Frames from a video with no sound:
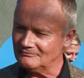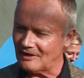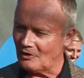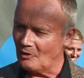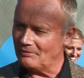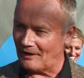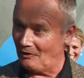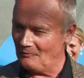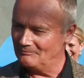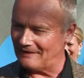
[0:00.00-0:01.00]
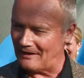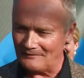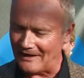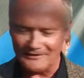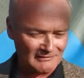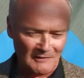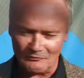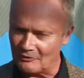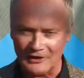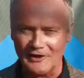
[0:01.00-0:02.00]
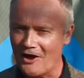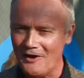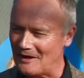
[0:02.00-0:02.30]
I hope. I'm bring it on.